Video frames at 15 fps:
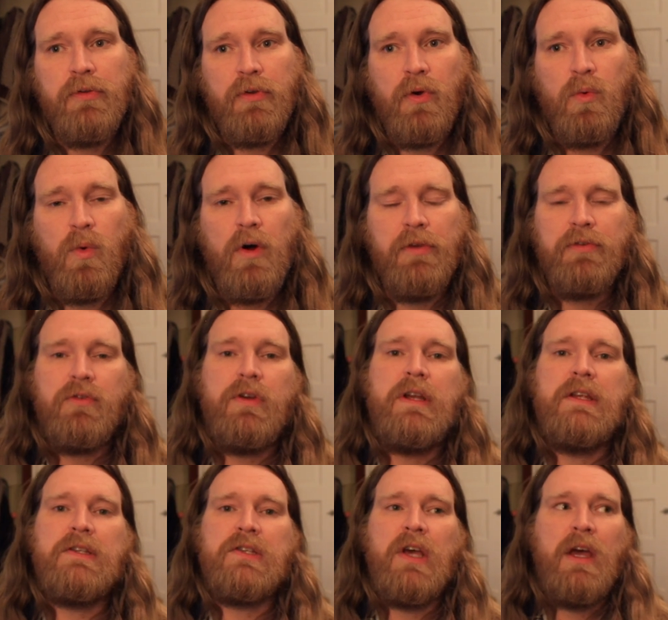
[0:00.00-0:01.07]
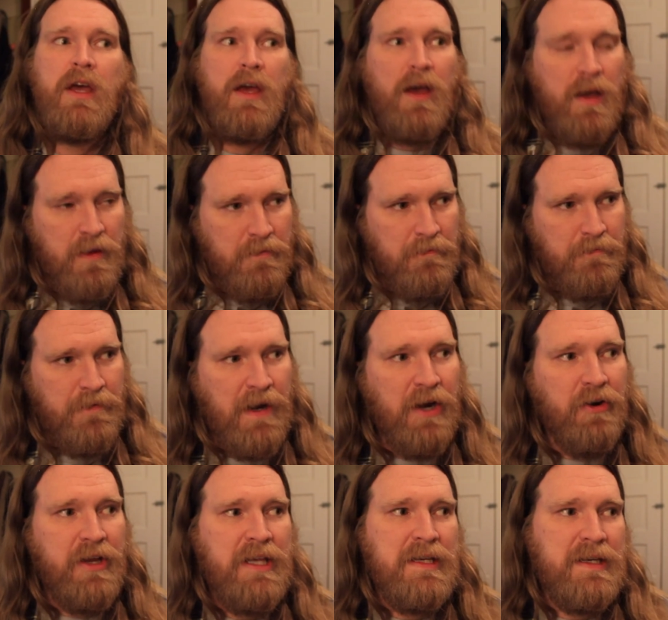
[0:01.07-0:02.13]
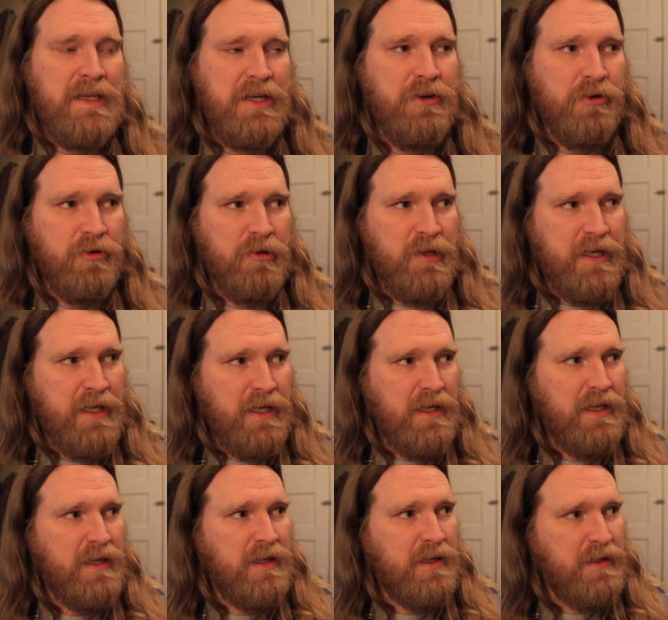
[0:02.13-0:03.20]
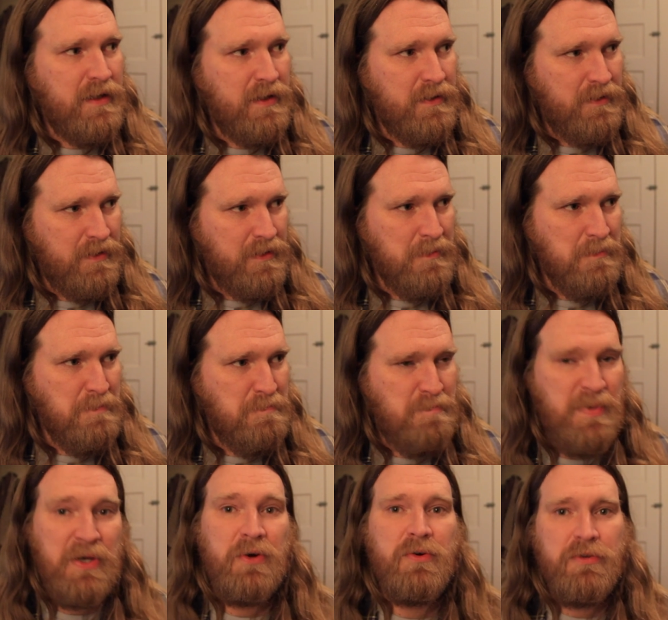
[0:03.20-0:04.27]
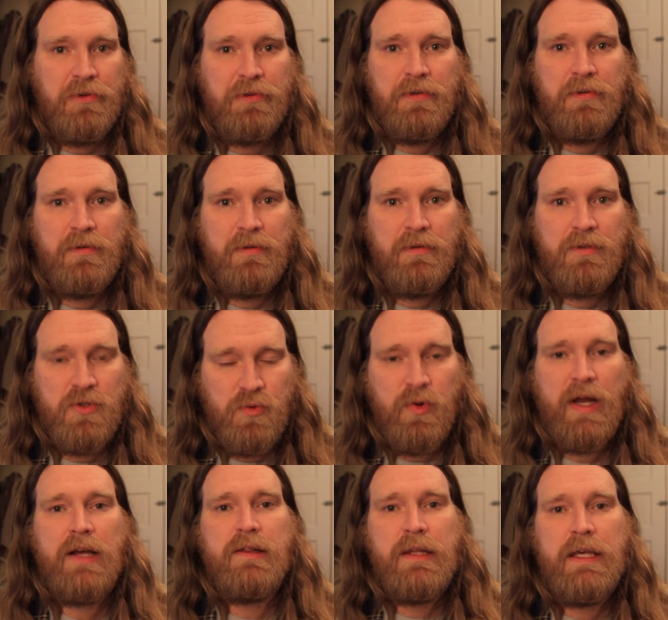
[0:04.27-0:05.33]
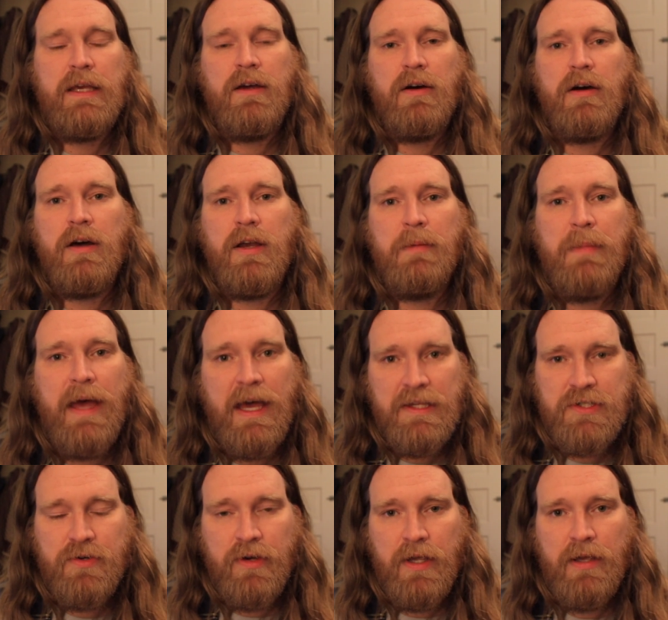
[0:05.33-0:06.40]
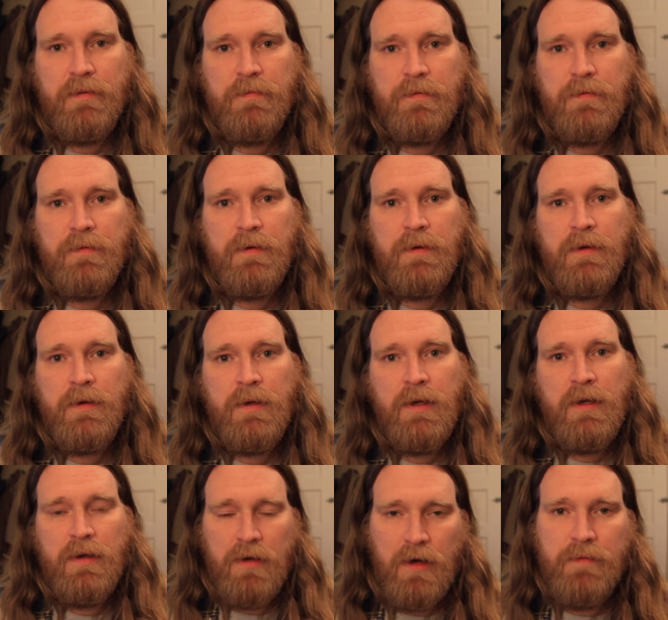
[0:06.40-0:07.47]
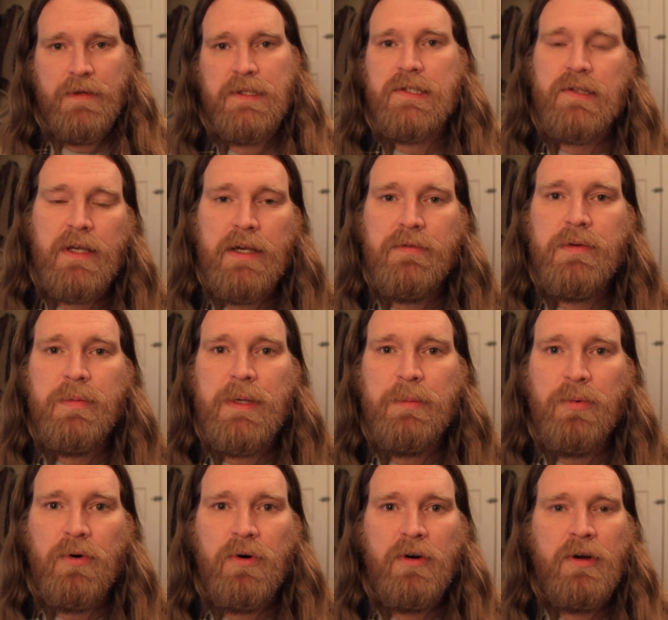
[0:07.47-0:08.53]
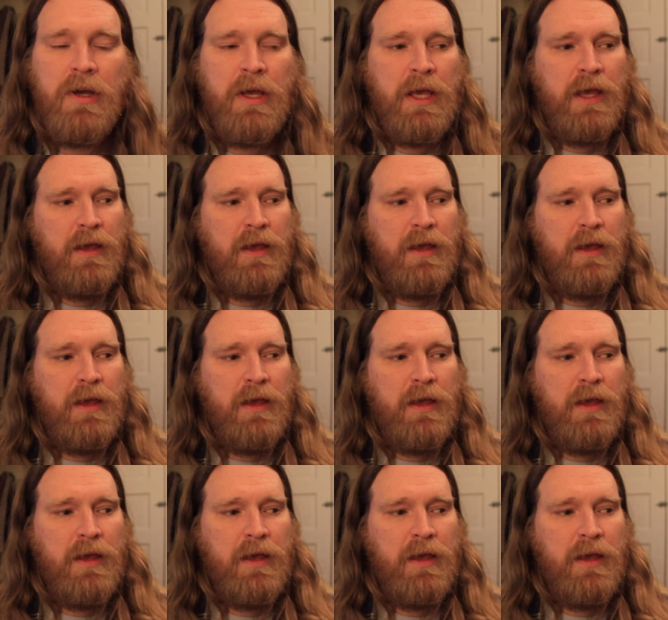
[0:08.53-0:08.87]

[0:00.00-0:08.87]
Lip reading: So Wall Street is very nearly built directly on a mass grave of enslaved people.